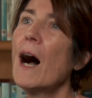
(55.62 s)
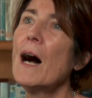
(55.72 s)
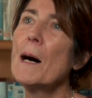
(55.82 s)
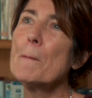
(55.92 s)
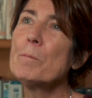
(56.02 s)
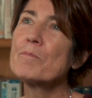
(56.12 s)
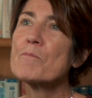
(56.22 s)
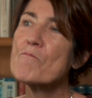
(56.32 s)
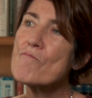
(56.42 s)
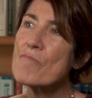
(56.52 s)
Um,
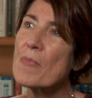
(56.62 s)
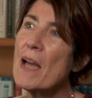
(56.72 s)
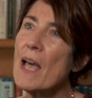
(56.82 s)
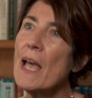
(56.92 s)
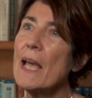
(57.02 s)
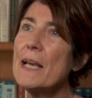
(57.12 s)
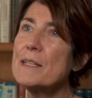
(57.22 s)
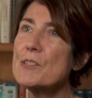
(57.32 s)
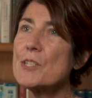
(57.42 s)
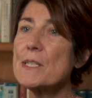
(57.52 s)

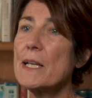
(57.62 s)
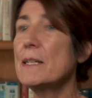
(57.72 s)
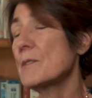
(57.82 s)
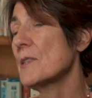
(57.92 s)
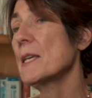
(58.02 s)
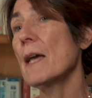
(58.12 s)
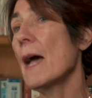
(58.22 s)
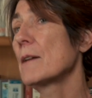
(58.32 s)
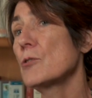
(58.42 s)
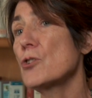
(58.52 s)
it's, it's the
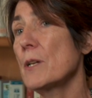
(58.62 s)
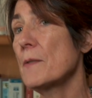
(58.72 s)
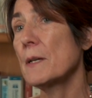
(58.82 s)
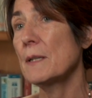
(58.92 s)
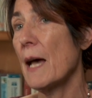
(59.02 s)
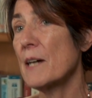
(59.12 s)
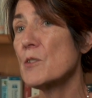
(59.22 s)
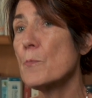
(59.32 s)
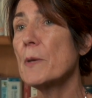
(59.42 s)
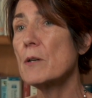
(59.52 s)
energy of the
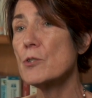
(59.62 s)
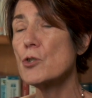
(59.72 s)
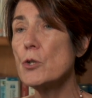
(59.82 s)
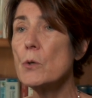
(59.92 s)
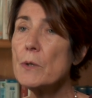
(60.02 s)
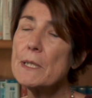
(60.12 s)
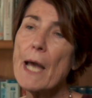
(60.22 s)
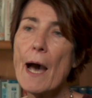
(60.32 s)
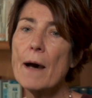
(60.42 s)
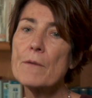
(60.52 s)
class because you can
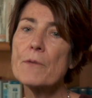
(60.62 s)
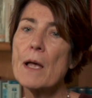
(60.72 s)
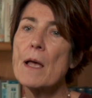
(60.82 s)
have